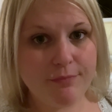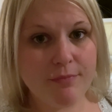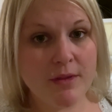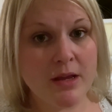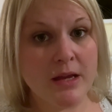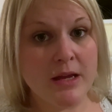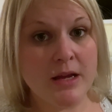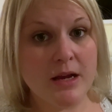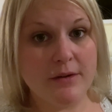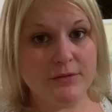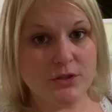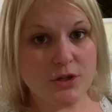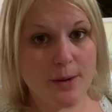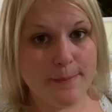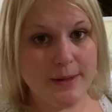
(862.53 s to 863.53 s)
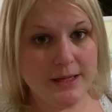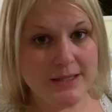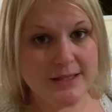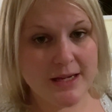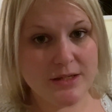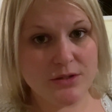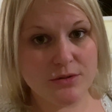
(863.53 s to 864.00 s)
I've just got Millie
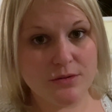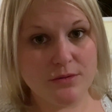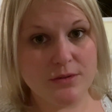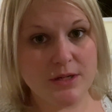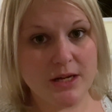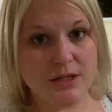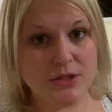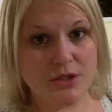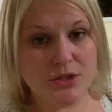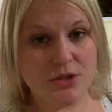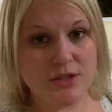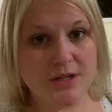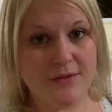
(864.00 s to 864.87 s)
settled, and she's just